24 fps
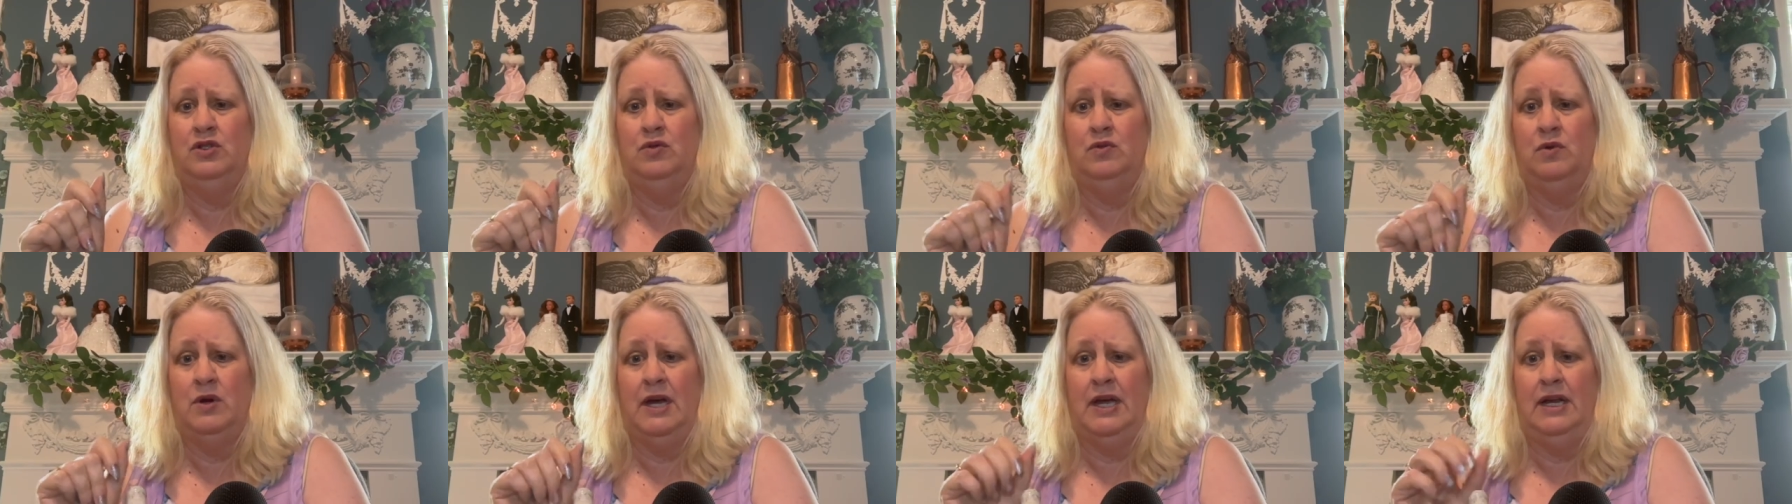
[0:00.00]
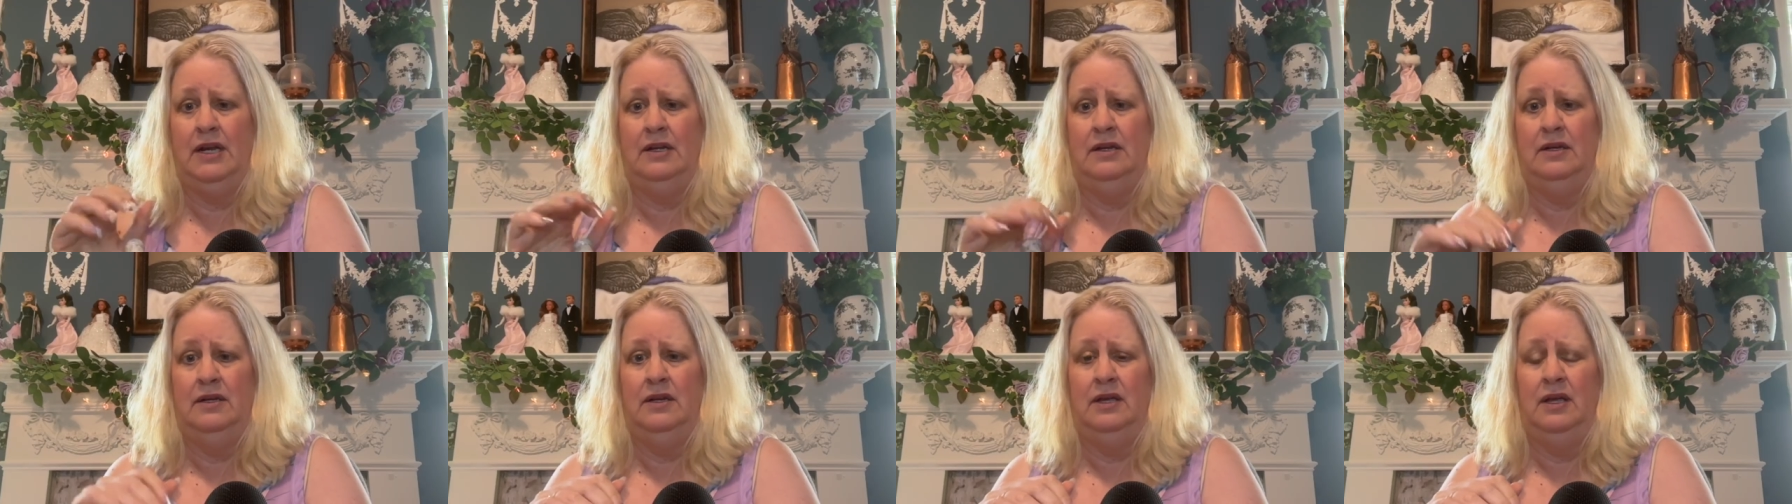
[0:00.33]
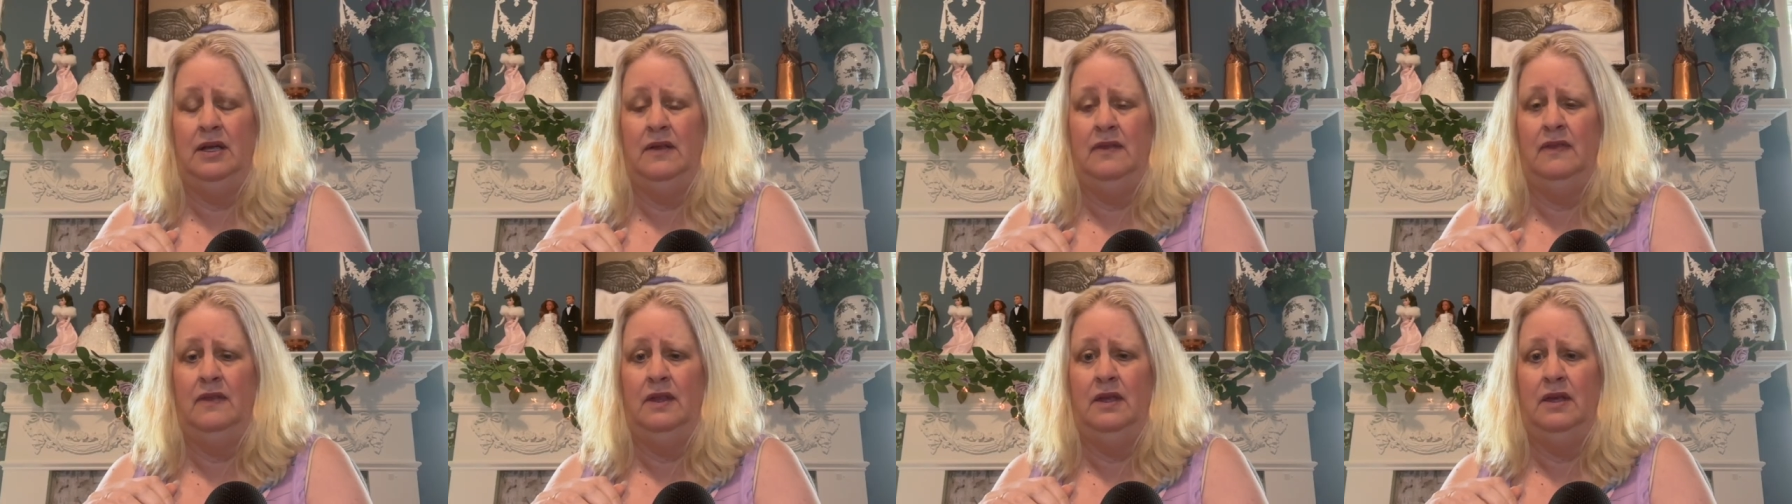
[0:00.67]
write
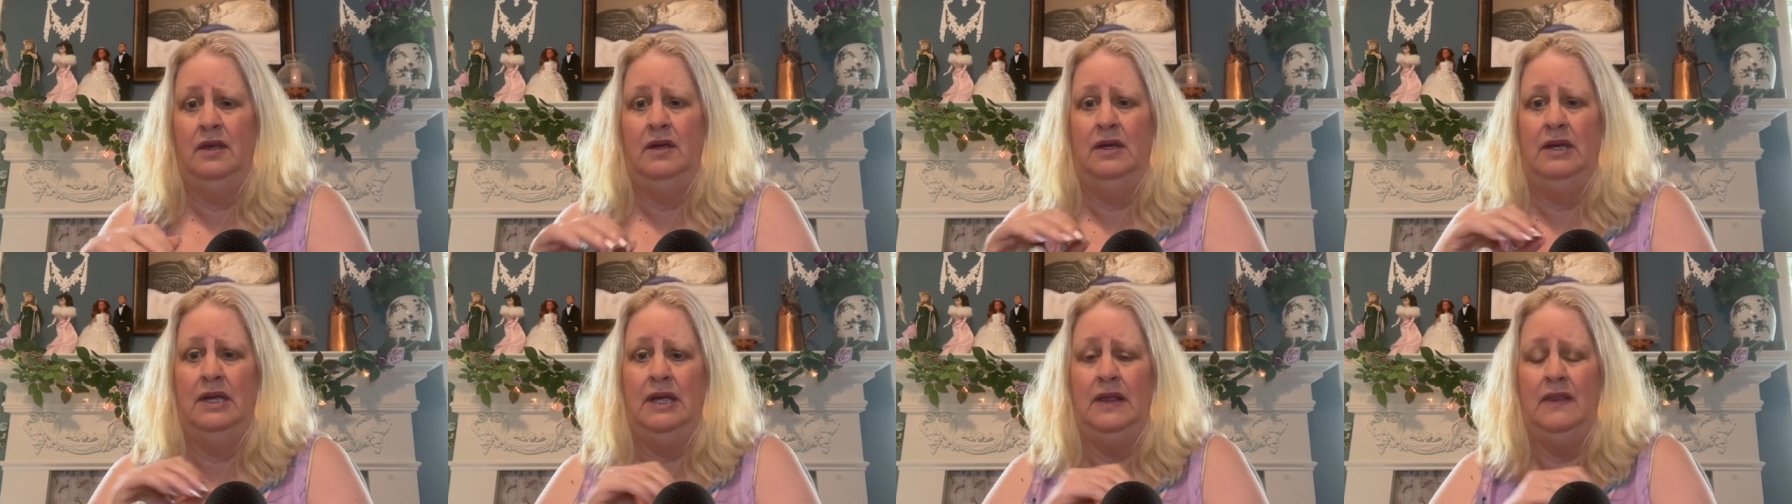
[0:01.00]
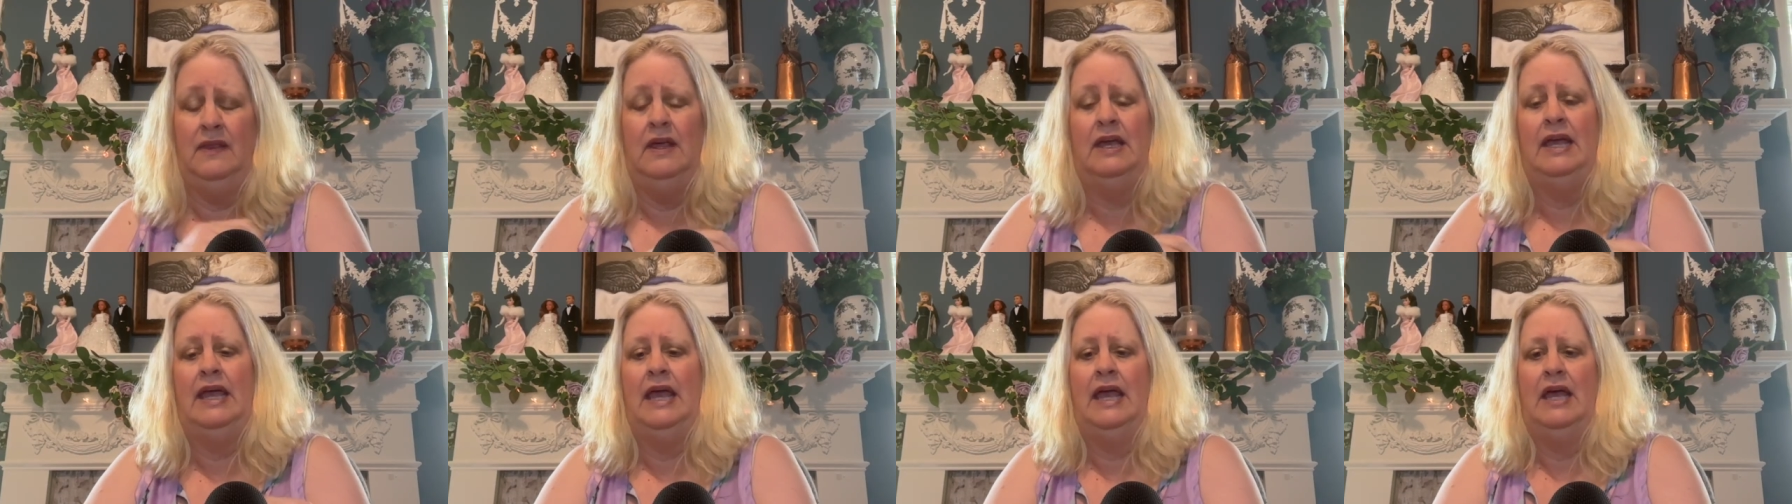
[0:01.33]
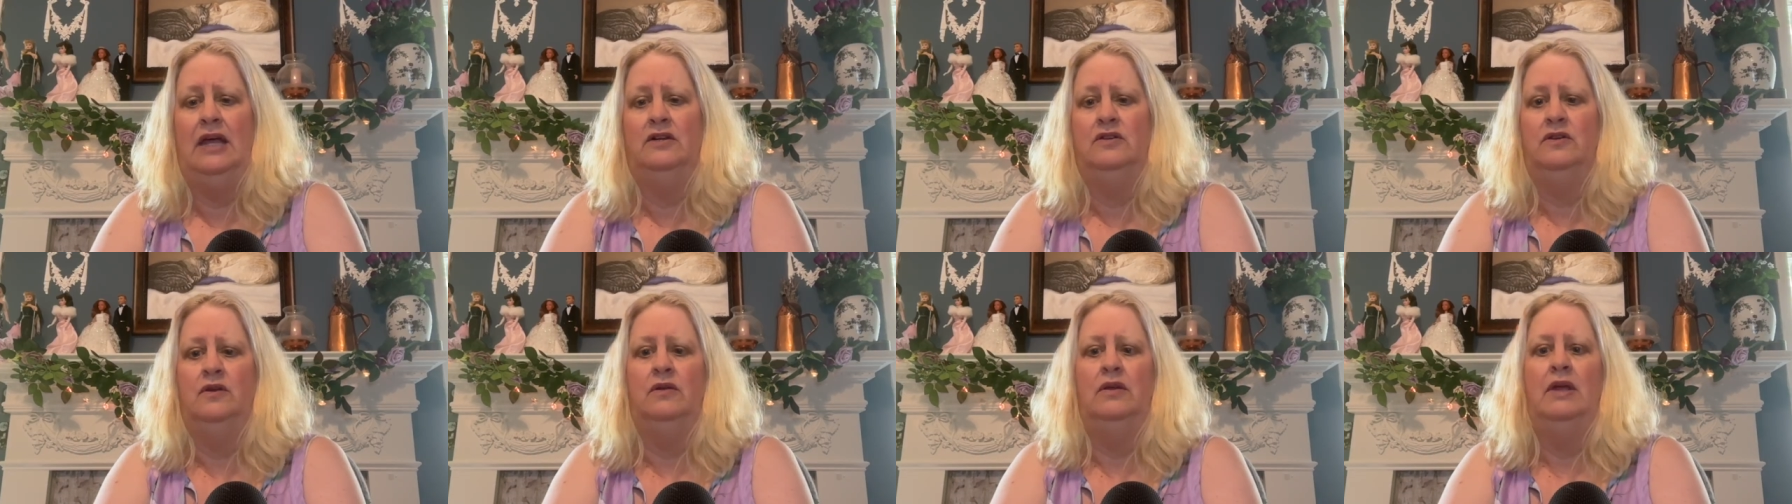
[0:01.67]
in the
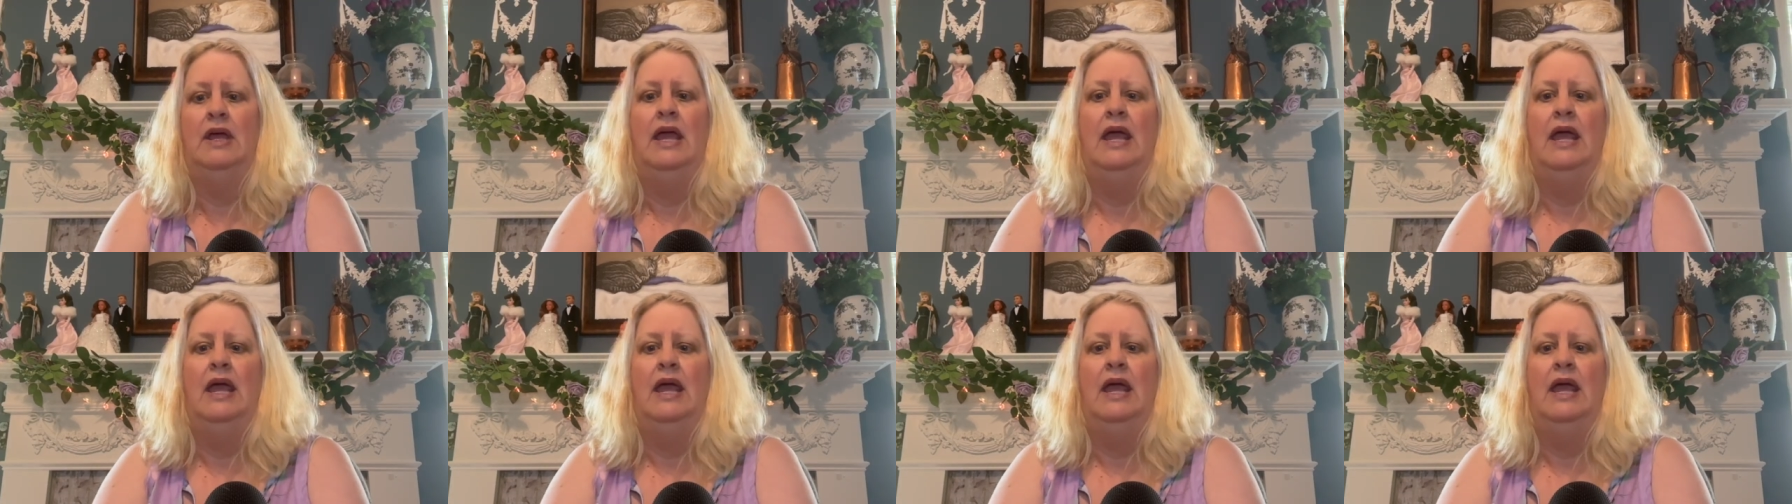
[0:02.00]
candle.